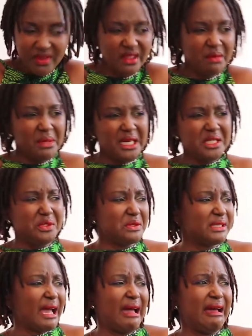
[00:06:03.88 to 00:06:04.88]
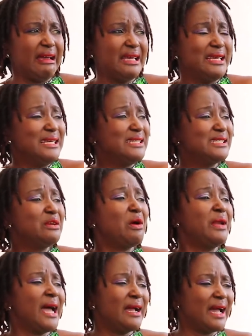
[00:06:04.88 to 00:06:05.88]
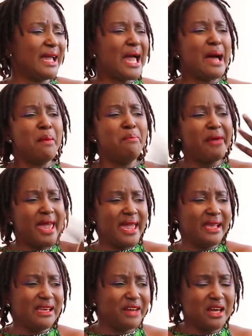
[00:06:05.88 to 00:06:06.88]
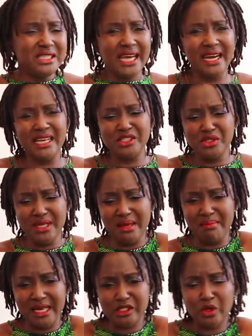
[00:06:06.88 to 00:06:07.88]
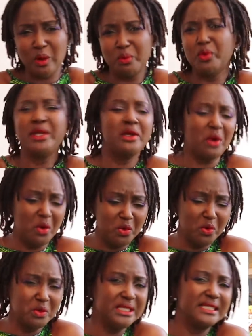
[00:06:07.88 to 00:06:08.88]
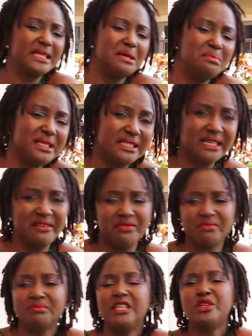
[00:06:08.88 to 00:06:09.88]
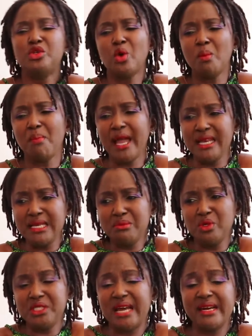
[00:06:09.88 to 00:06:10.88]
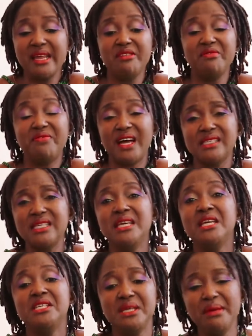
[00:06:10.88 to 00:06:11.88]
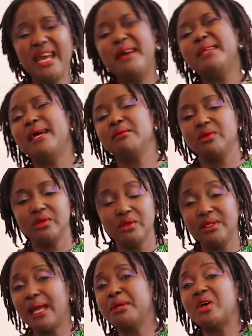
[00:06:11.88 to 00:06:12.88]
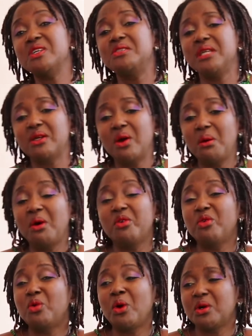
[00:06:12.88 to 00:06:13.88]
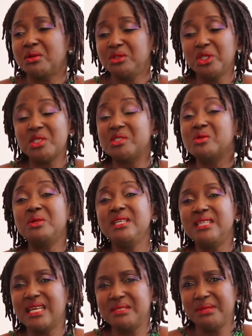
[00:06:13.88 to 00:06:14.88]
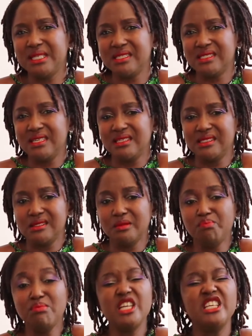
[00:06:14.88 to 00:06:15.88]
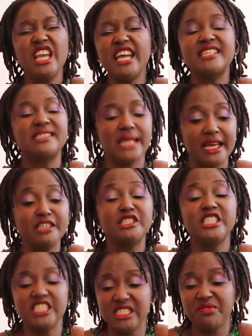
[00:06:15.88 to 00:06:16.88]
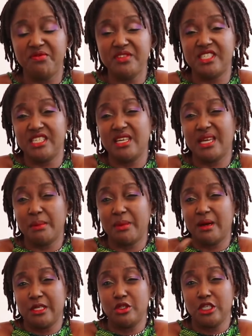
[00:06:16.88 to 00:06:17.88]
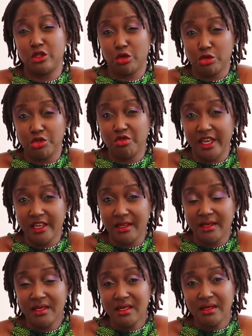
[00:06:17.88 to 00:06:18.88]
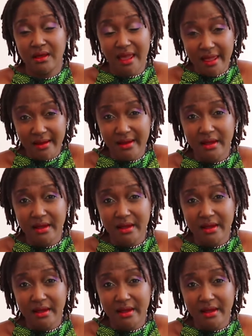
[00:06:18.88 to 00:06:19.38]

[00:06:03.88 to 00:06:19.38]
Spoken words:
The minute you start, is it not that guy? I beg, leave and Ojare today mess up. Who in come kukuti say be safe? Don't mind him, Ojare. In fact, now because they come work just only 30 minutes late. Make next time, since him feel say get power to they talk to you, yeah?